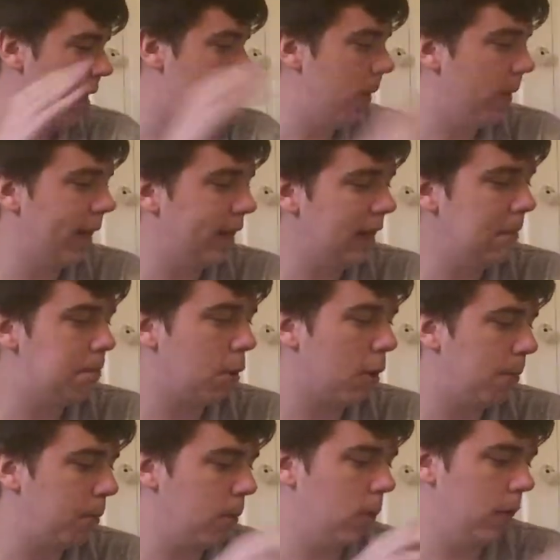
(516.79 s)
unlike Deep
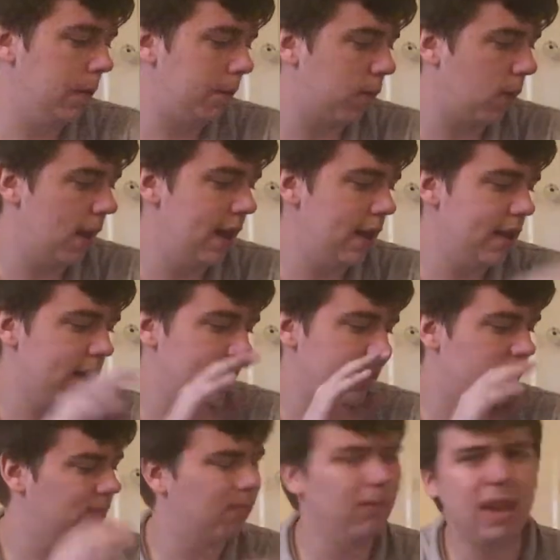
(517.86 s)
Purple and Prince
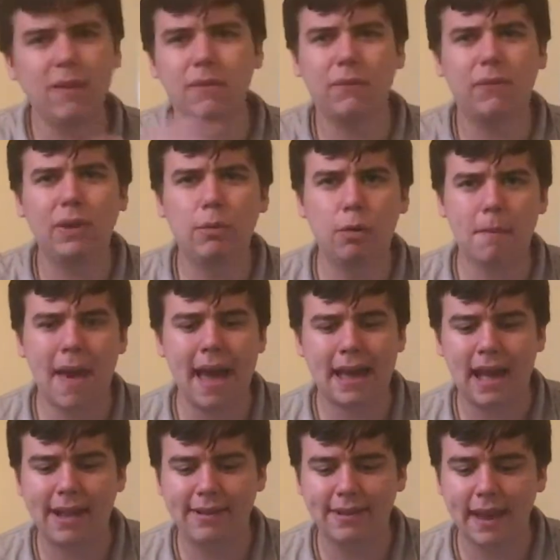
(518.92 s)
and even Fleetwood
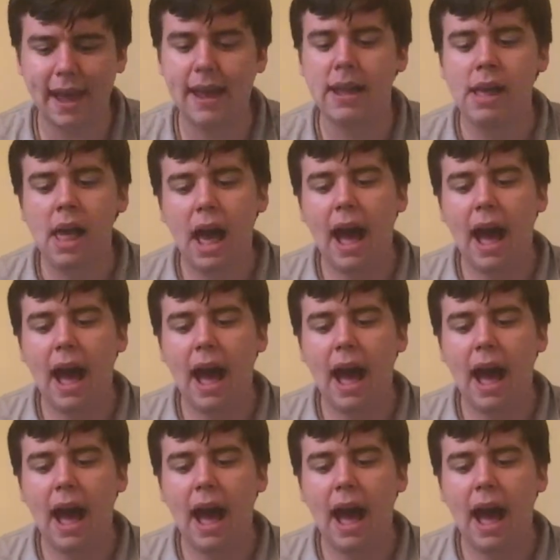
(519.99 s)
Mac, I'd say,